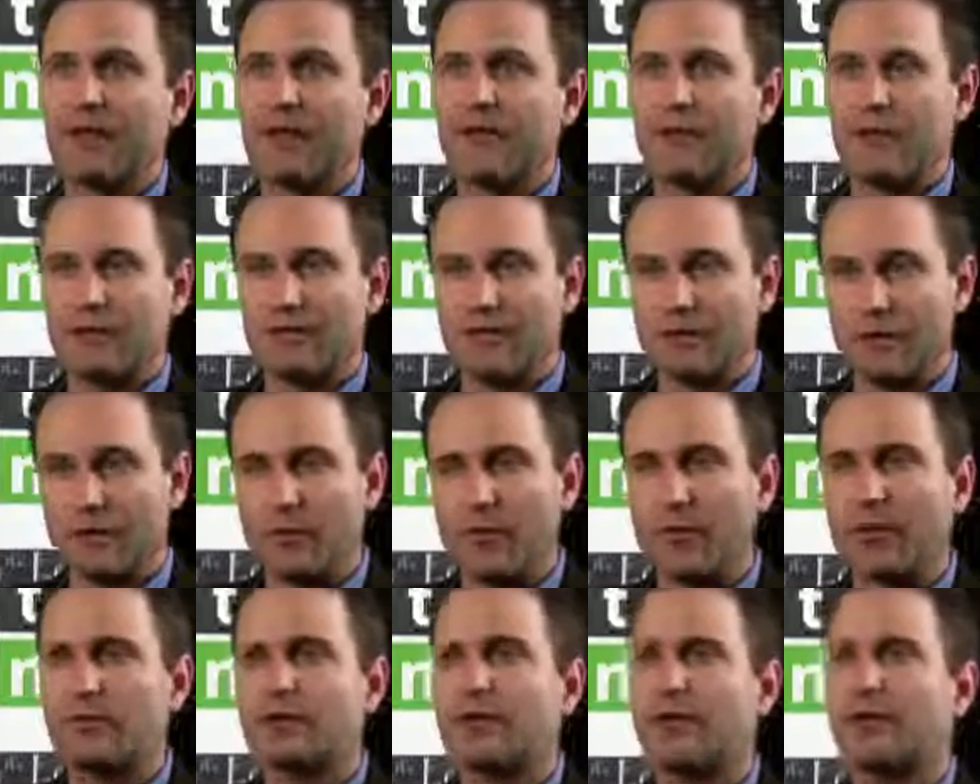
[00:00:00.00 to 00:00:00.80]
But if they
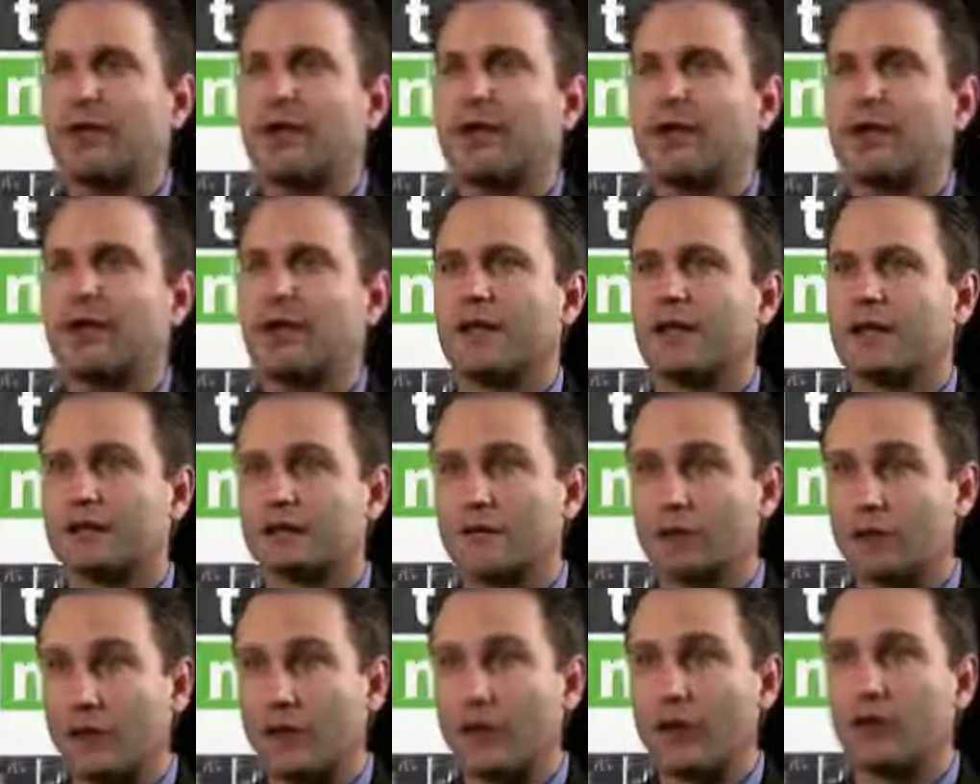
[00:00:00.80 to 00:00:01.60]
want to play in that
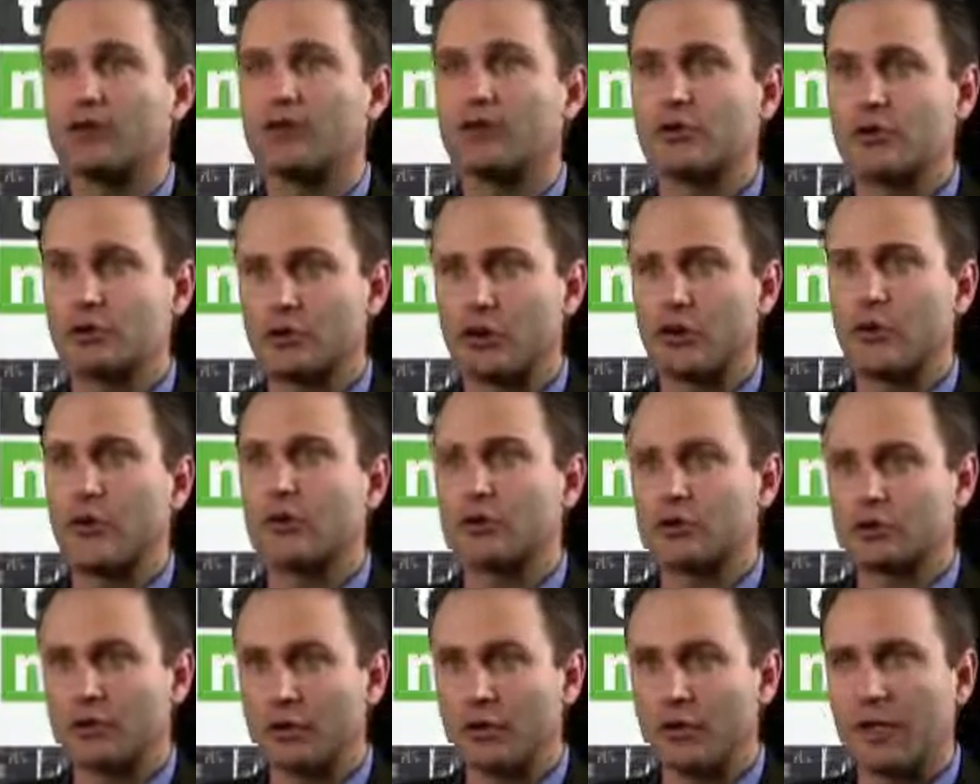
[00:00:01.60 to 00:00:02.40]
larger global
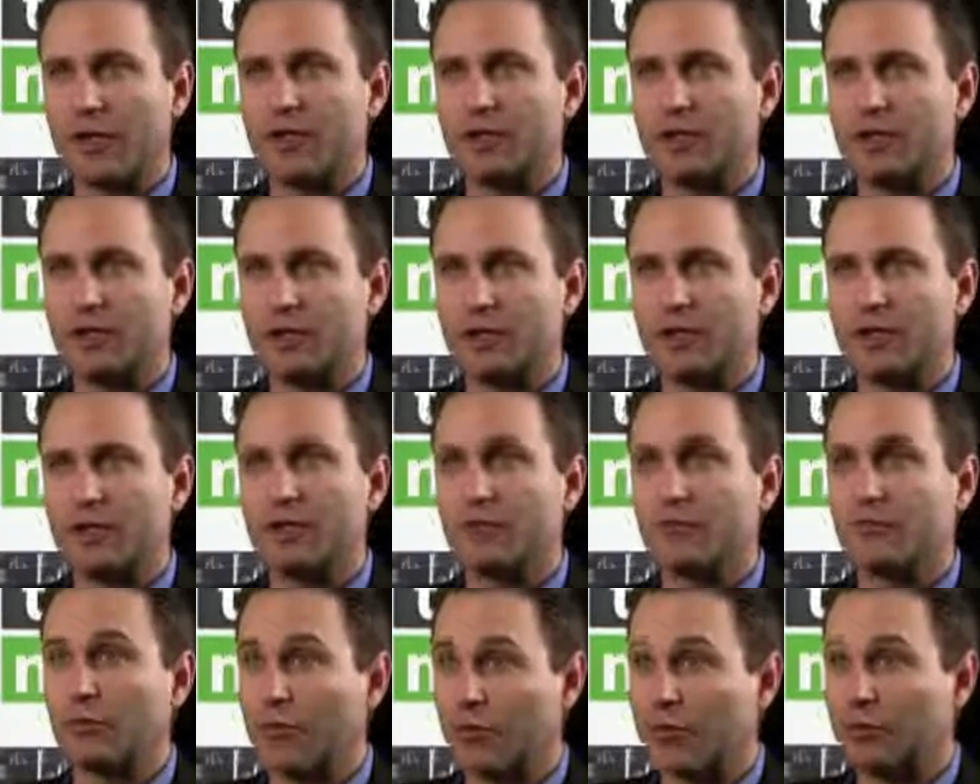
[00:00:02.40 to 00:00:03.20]
supply chain
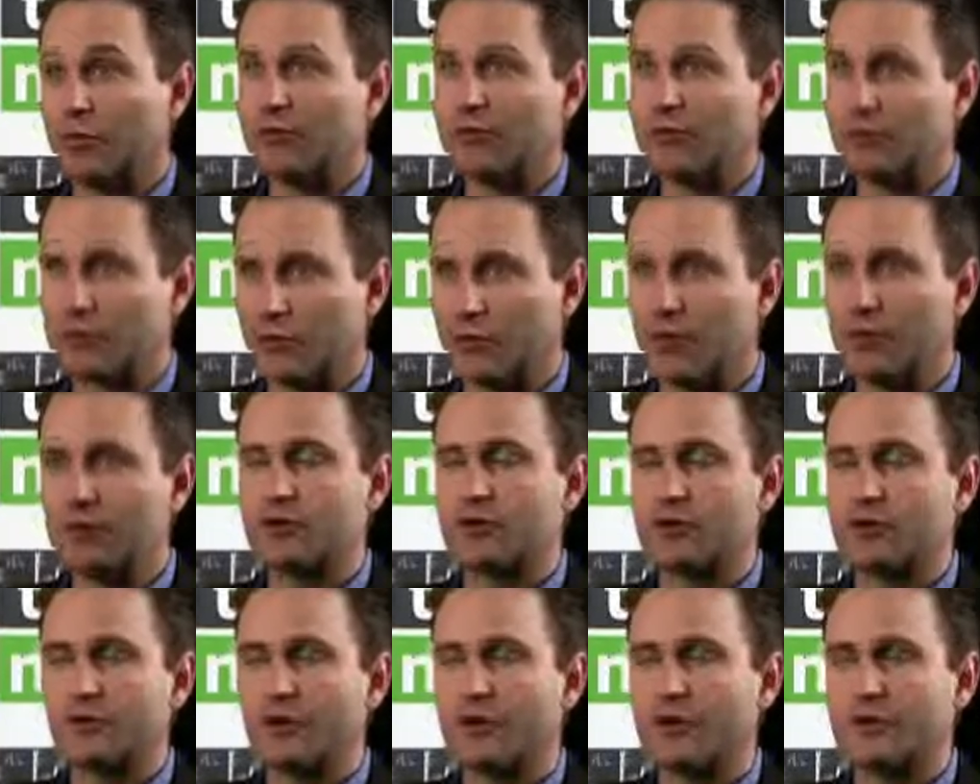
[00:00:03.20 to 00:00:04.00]
and play with these
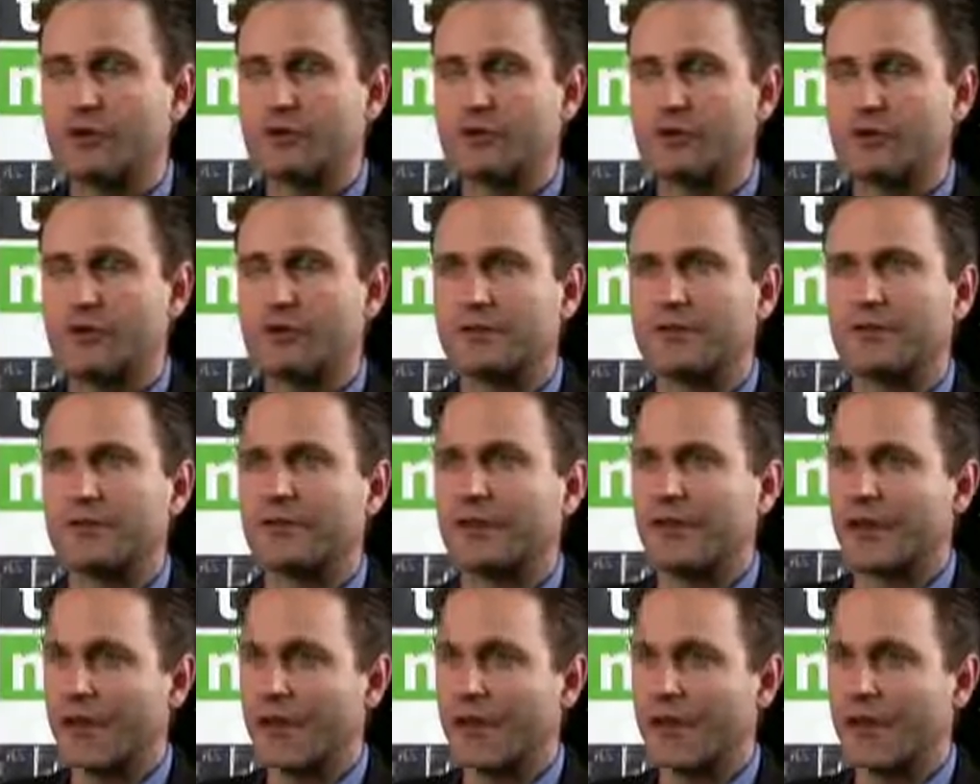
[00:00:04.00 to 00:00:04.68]
larger players out there, they